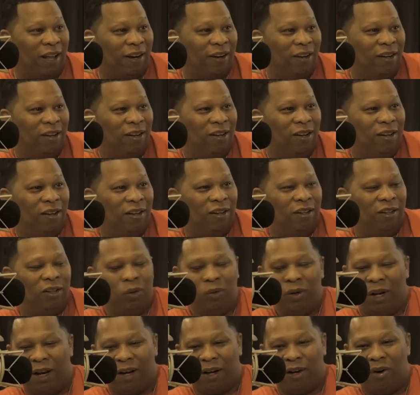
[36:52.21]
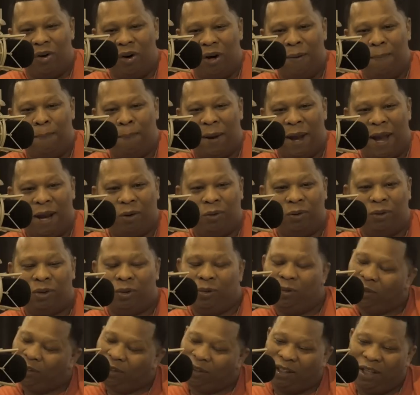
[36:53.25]
that. You're not going
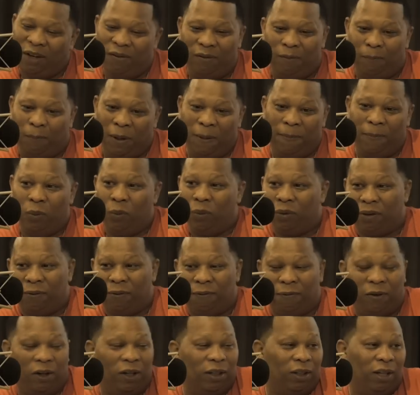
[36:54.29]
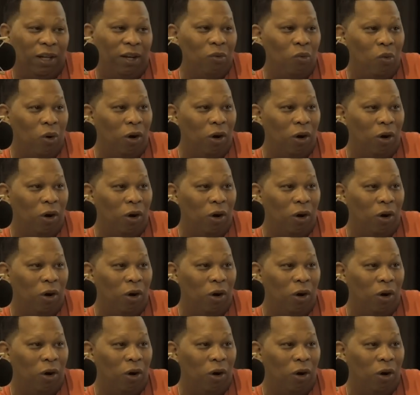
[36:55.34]
backwards. You just giving people what the fuck they